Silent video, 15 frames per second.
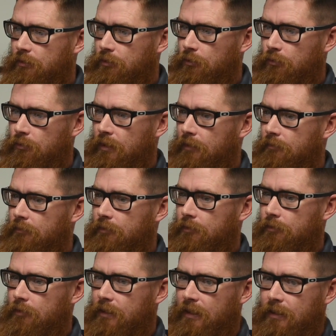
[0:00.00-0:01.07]
you
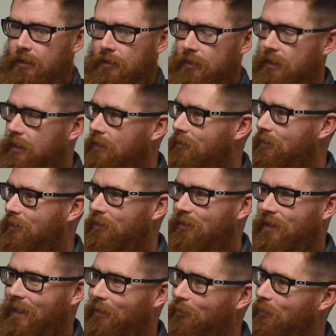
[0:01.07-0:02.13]
never can count on
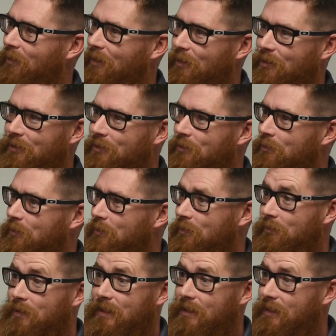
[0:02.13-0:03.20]
that one or two or
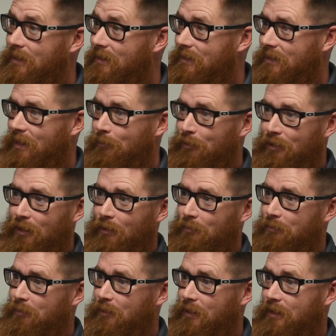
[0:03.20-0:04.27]
three kids coming
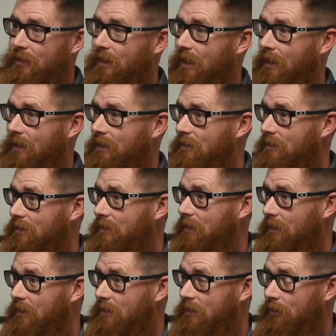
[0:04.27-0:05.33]
up in that
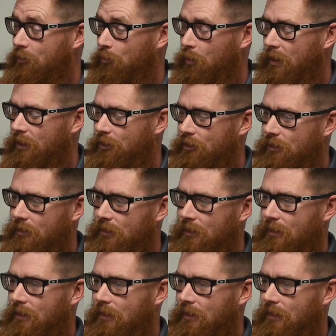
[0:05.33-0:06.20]
key situation.